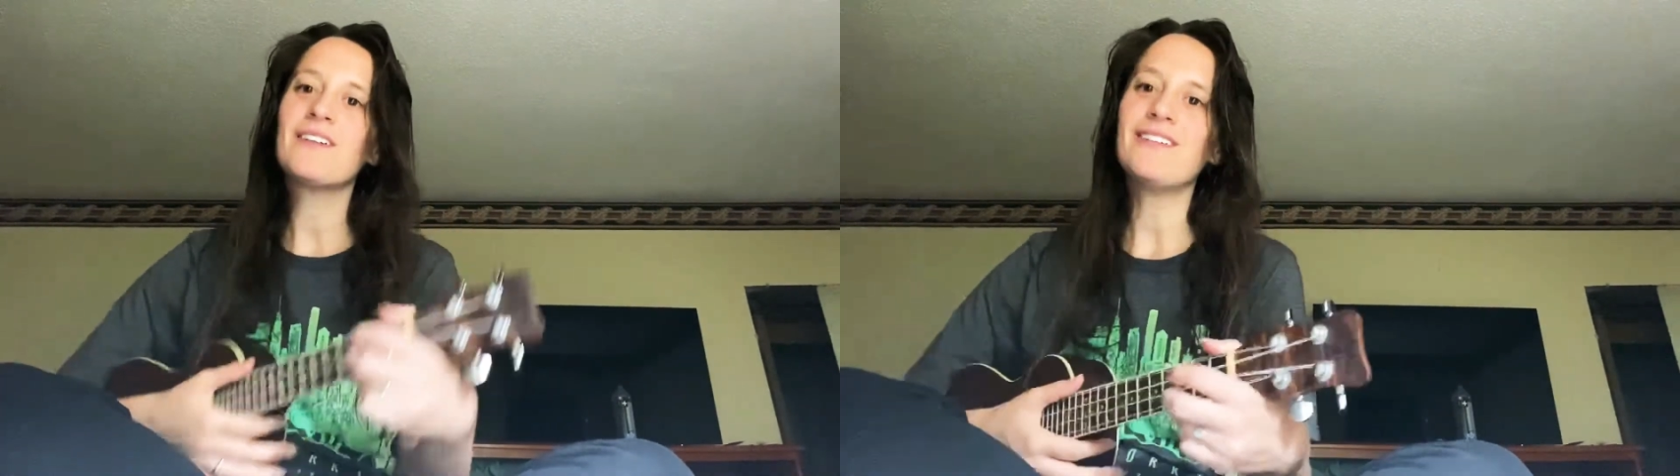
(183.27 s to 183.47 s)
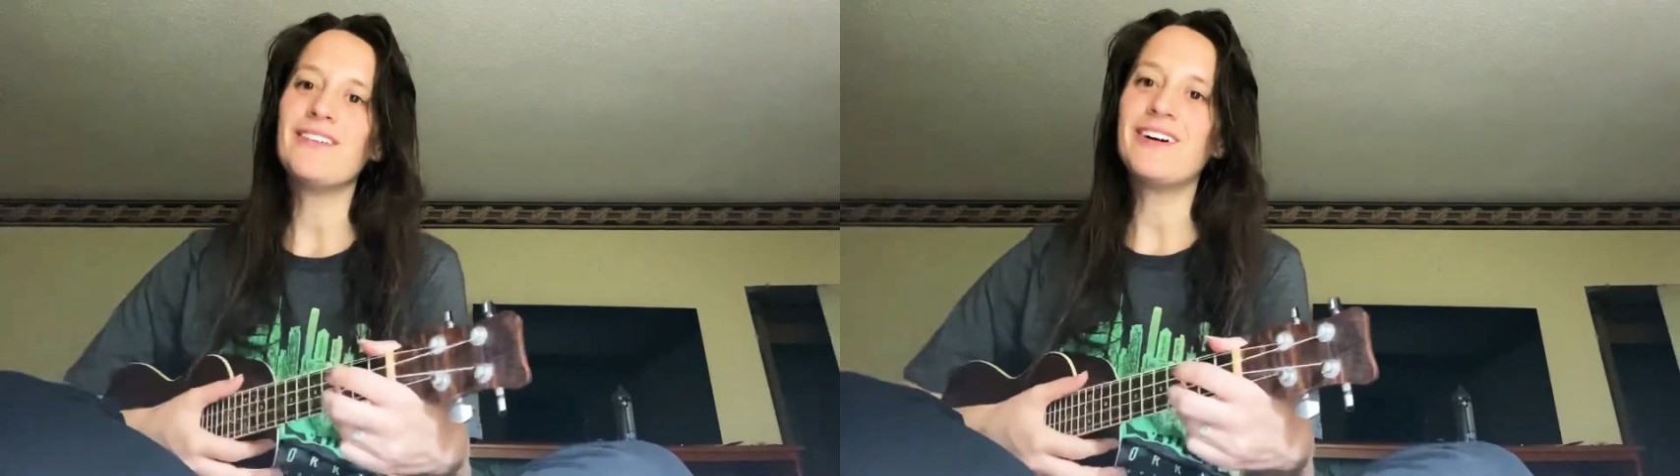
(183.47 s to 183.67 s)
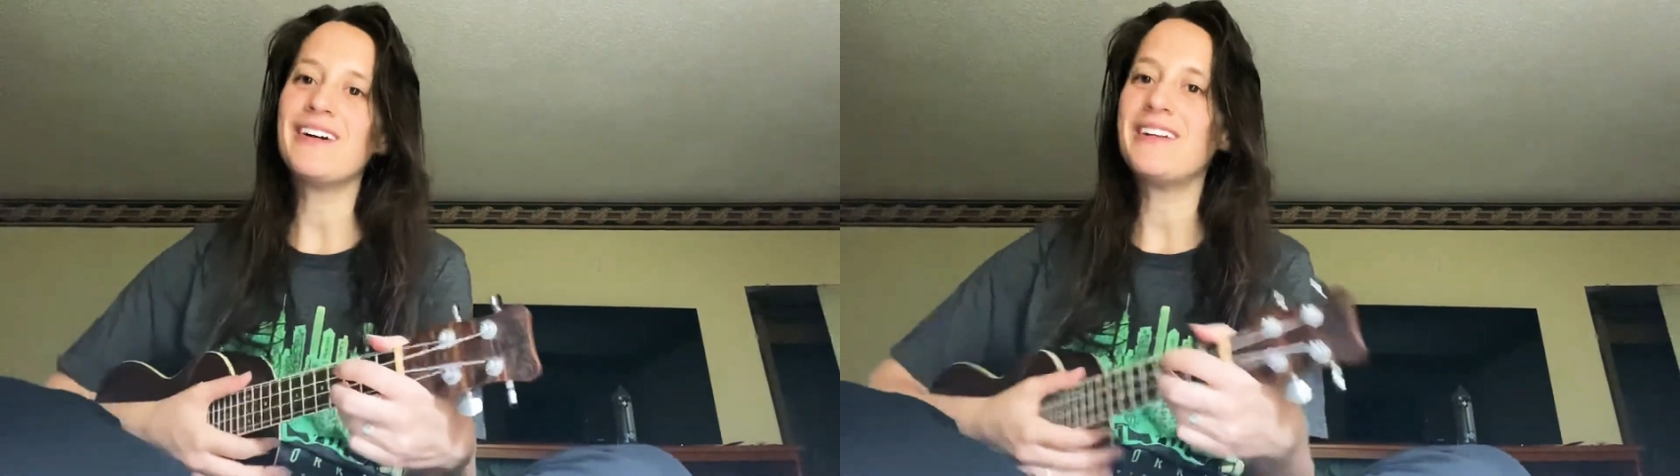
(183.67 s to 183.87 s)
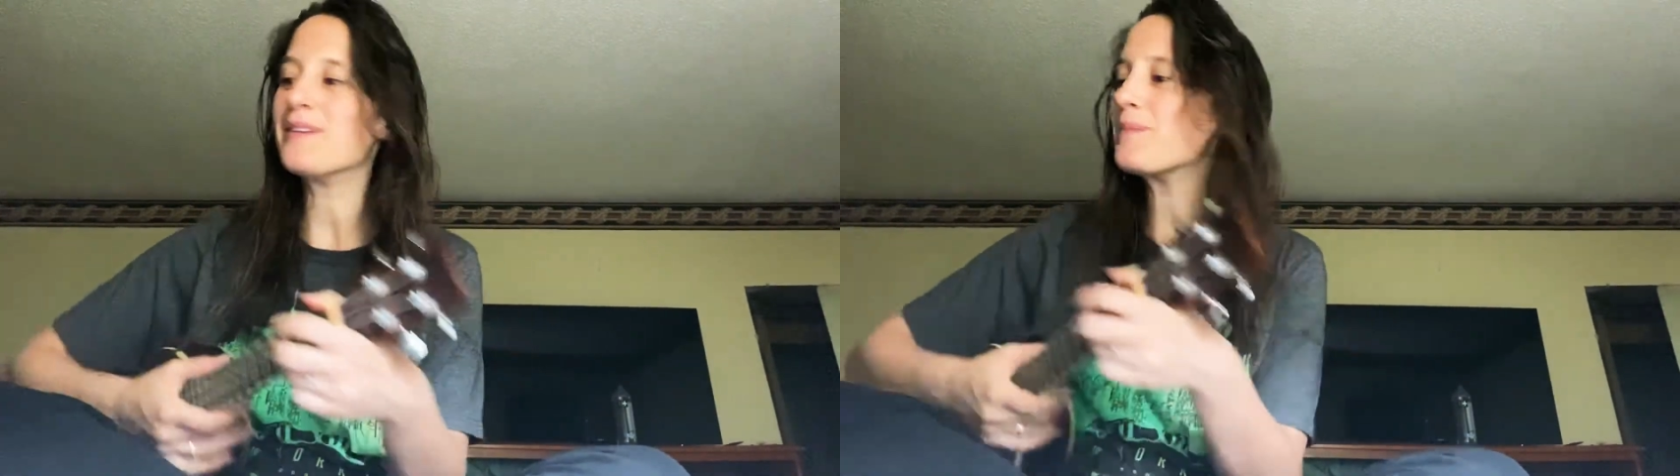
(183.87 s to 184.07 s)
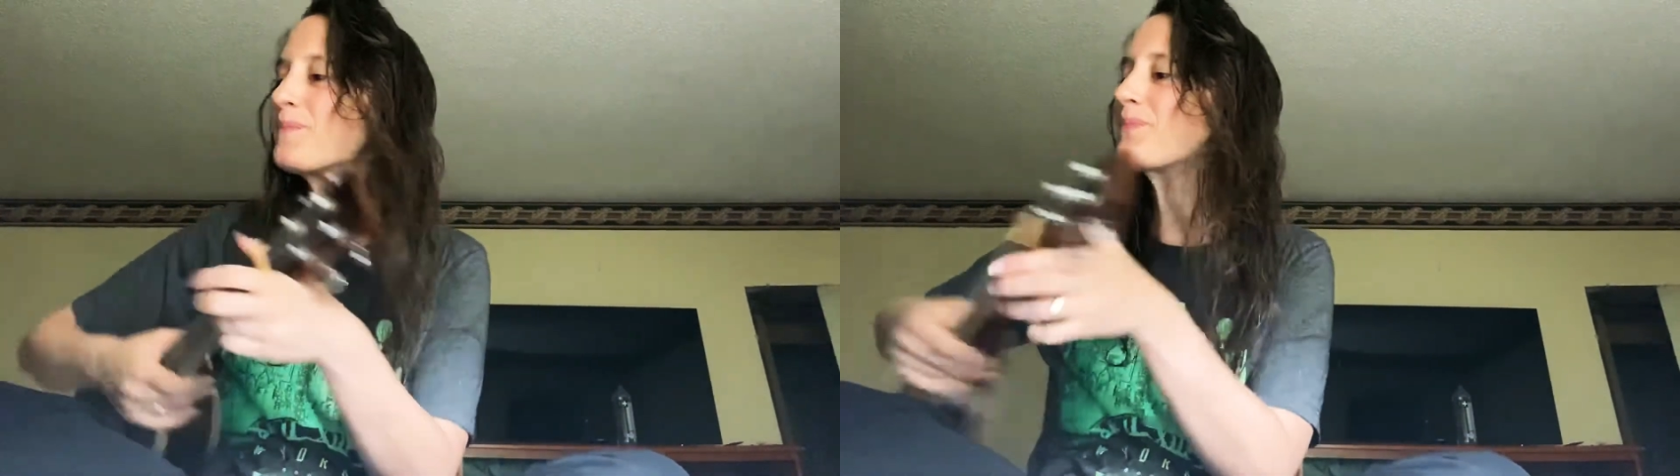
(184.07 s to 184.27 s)

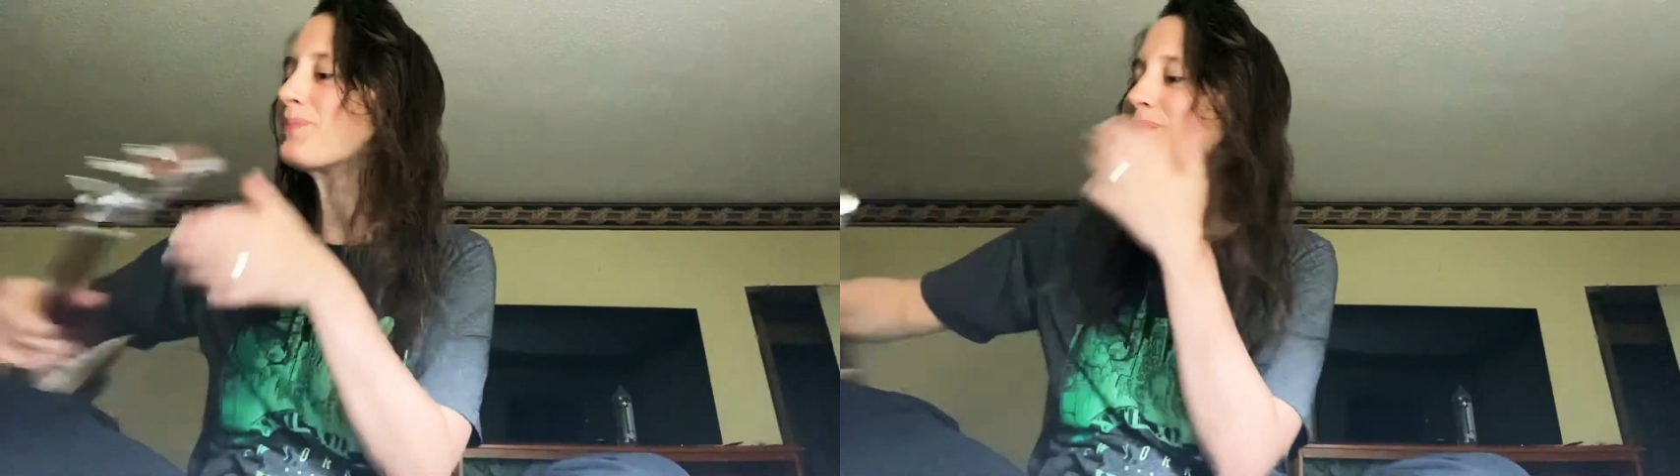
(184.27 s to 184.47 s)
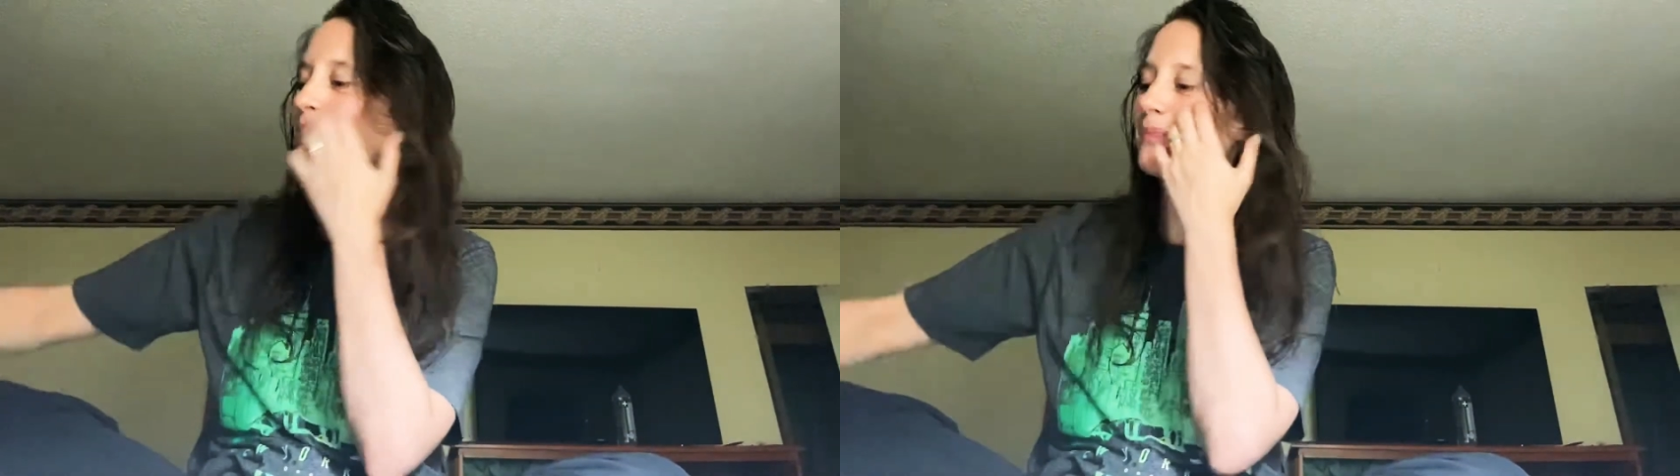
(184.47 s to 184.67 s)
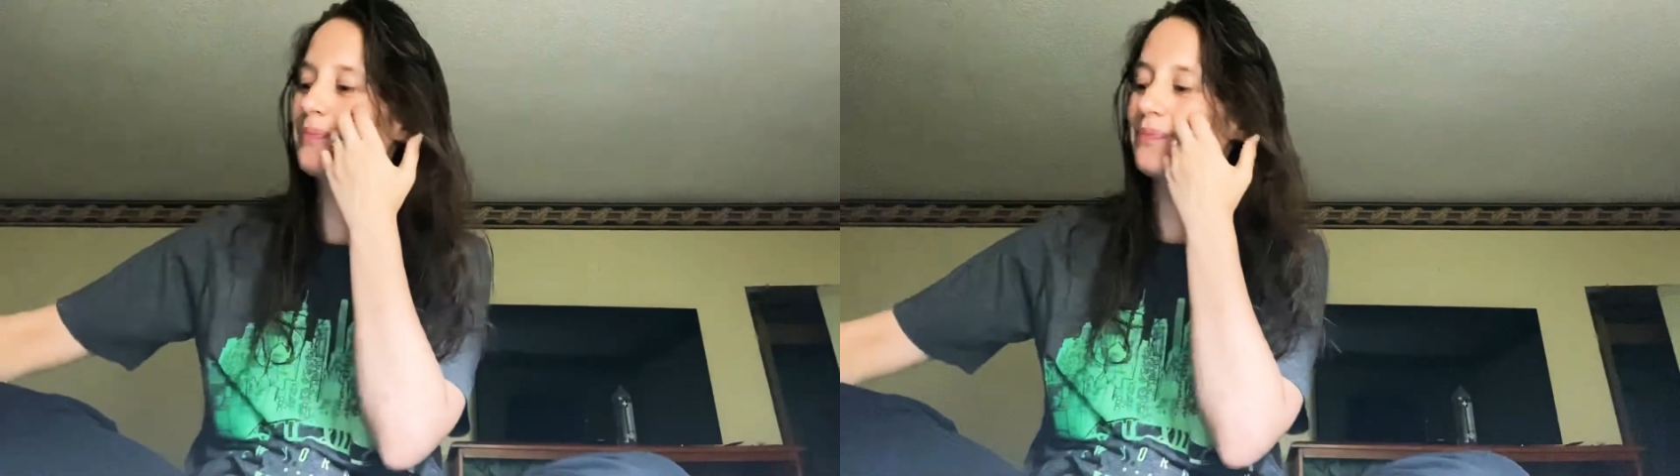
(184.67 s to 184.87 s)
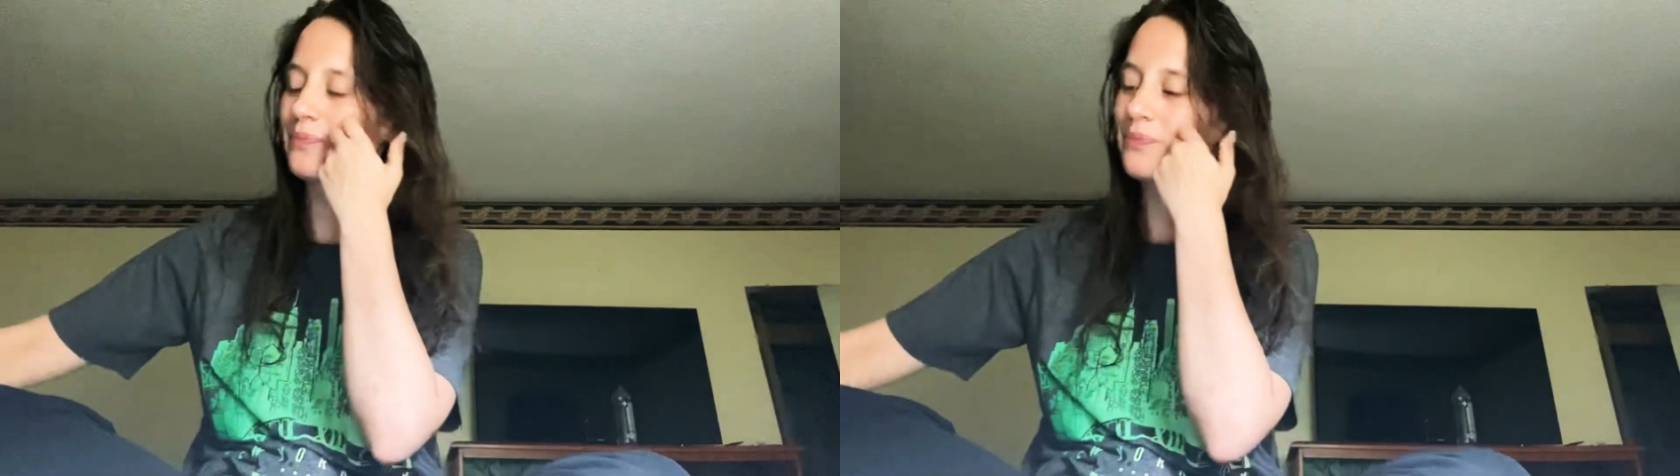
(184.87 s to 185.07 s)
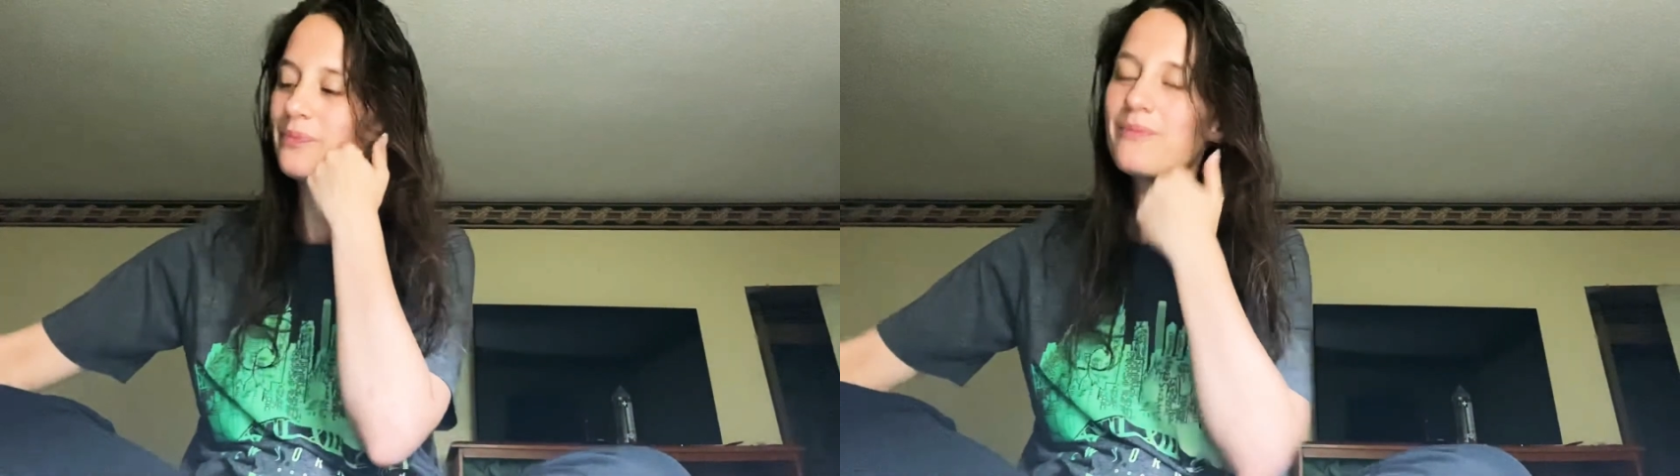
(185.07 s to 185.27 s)
Fun.
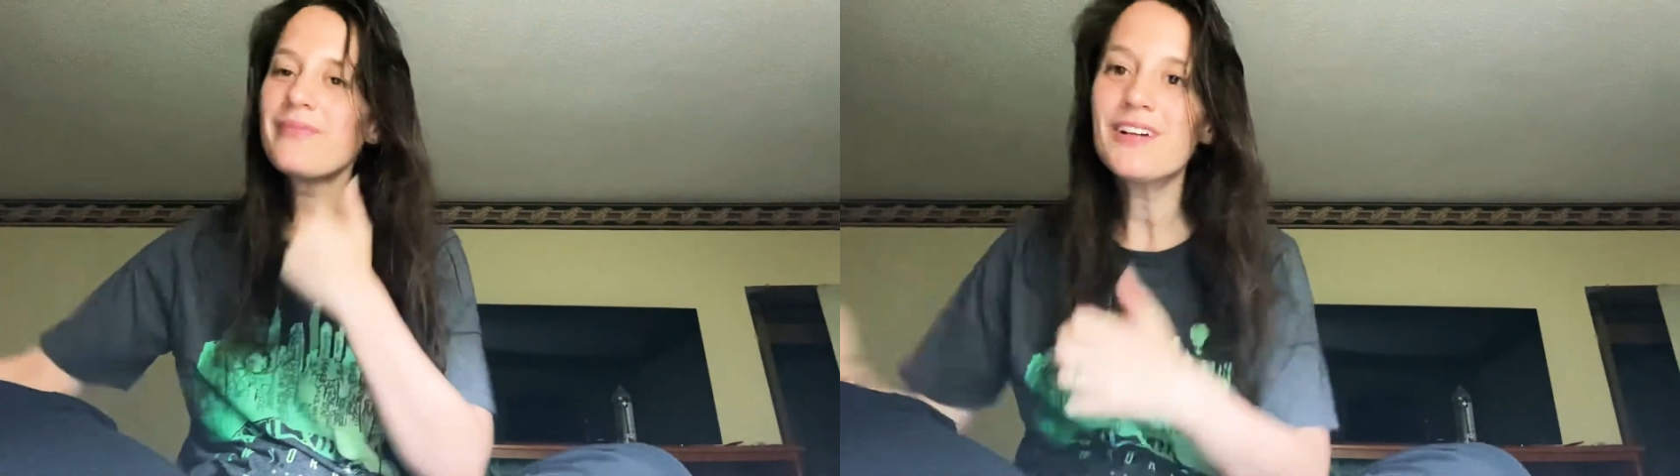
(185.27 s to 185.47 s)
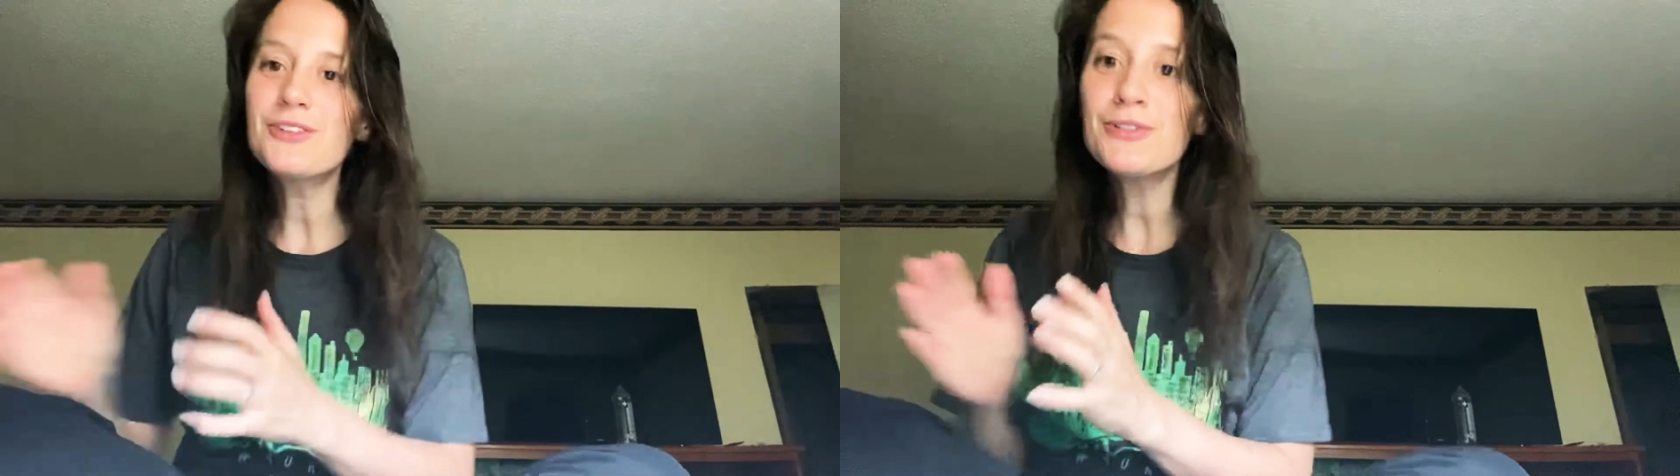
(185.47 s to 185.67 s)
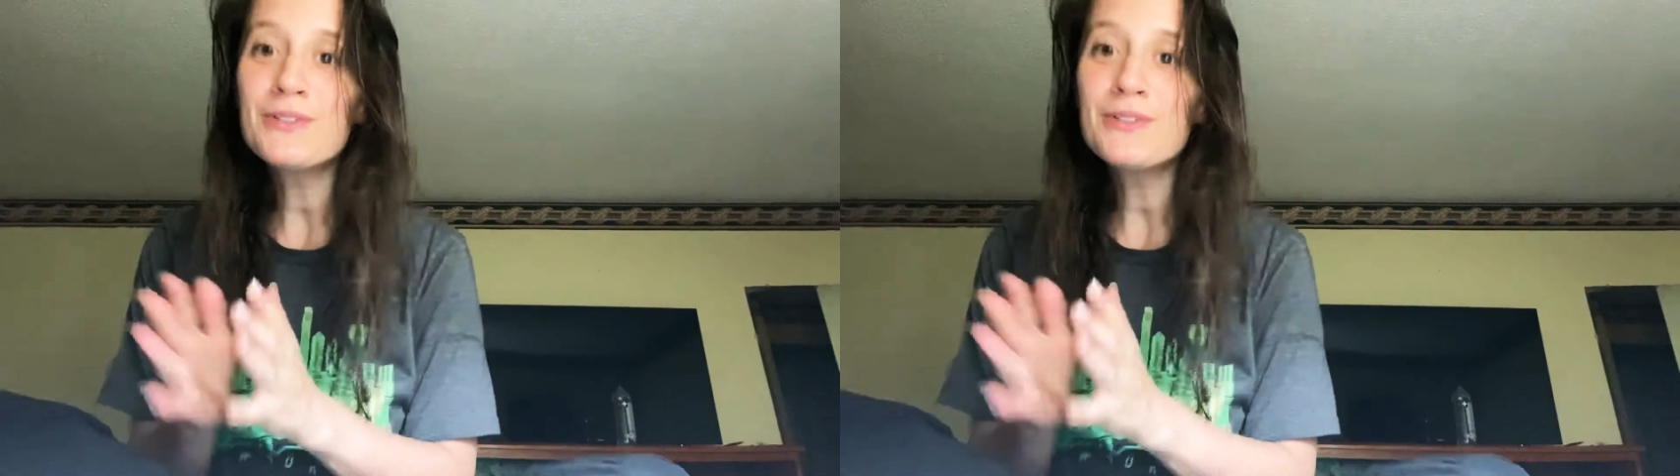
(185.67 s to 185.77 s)
True